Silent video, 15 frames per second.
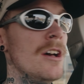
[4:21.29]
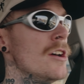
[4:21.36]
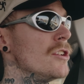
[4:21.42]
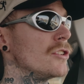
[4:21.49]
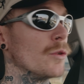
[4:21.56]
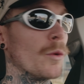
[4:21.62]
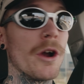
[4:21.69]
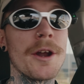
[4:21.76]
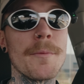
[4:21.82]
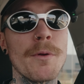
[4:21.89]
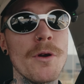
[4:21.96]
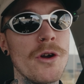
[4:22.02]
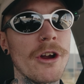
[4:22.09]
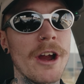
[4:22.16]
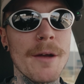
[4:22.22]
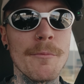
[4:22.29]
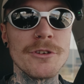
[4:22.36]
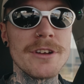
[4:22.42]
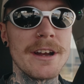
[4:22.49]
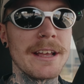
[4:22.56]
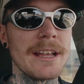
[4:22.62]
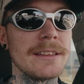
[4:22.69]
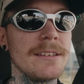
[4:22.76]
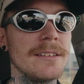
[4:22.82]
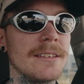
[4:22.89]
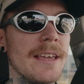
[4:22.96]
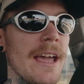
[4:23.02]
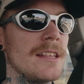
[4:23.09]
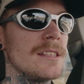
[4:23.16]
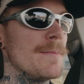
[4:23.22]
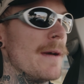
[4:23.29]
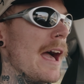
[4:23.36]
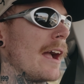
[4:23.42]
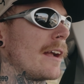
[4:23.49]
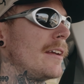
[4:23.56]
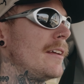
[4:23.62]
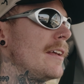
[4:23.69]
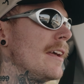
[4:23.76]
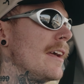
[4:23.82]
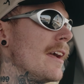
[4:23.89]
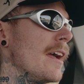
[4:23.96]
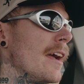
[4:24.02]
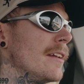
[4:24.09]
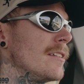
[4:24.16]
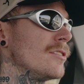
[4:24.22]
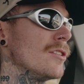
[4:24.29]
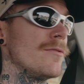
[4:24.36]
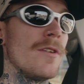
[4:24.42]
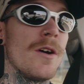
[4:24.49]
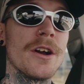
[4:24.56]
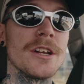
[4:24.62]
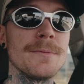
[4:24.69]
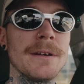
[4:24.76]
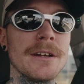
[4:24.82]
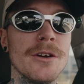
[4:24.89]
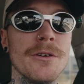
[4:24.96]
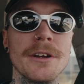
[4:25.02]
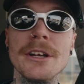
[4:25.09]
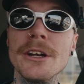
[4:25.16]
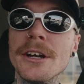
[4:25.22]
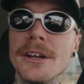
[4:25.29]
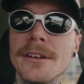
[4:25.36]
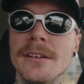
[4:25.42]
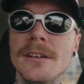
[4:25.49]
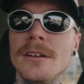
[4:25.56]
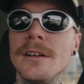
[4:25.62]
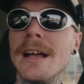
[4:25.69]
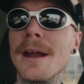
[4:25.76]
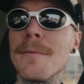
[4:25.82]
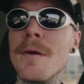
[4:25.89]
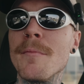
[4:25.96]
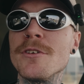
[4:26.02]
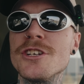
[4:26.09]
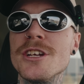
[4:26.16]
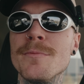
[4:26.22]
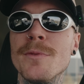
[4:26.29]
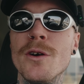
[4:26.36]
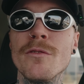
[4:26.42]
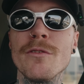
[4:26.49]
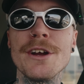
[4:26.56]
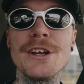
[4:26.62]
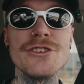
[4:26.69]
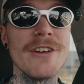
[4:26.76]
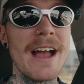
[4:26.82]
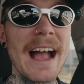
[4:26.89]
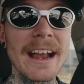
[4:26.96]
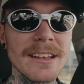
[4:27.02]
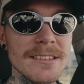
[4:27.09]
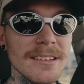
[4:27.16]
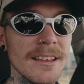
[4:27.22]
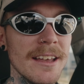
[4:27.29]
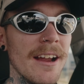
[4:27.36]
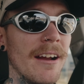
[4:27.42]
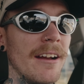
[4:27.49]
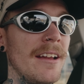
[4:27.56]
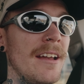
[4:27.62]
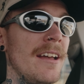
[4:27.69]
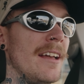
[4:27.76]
So we're on a program. We're trying to get these gains back, and so far it's been going good. Got a membership over at Dragon's Lair.